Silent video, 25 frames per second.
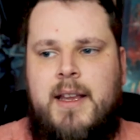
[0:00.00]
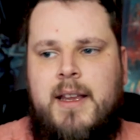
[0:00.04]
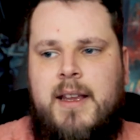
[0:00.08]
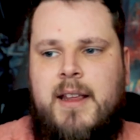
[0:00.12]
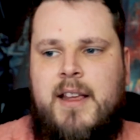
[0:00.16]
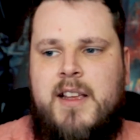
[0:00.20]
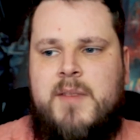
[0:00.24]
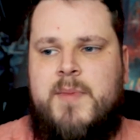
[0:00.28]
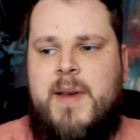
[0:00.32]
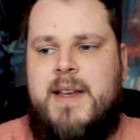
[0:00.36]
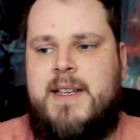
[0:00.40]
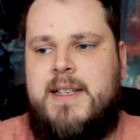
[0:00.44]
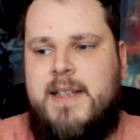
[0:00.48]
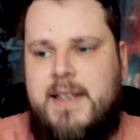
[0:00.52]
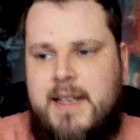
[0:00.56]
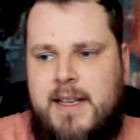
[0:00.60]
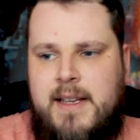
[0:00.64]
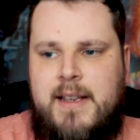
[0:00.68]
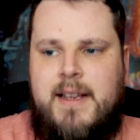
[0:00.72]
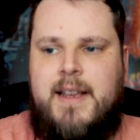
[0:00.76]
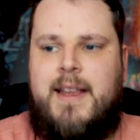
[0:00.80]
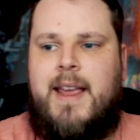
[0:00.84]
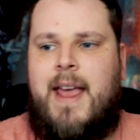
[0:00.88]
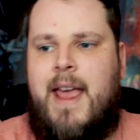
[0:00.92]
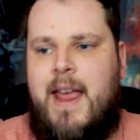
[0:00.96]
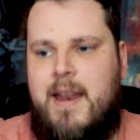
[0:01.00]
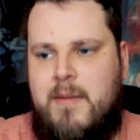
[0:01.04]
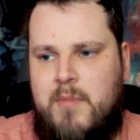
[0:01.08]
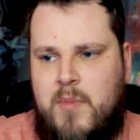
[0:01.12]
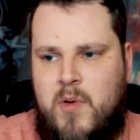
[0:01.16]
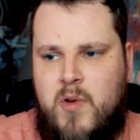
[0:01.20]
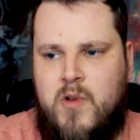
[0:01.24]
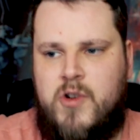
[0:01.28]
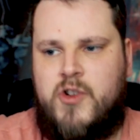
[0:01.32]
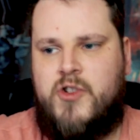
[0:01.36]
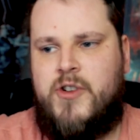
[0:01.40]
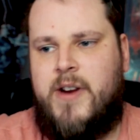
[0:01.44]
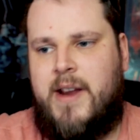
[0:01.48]
It's basically getting
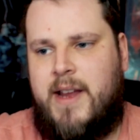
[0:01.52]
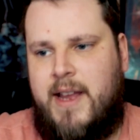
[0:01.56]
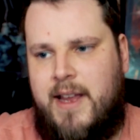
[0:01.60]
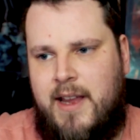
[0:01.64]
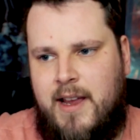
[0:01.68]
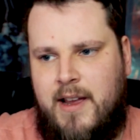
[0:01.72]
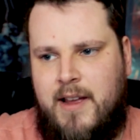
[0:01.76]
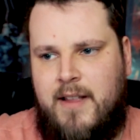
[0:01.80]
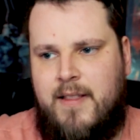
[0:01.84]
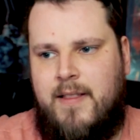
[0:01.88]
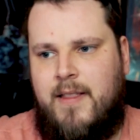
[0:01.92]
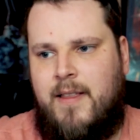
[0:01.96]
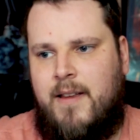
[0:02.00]
more trickier.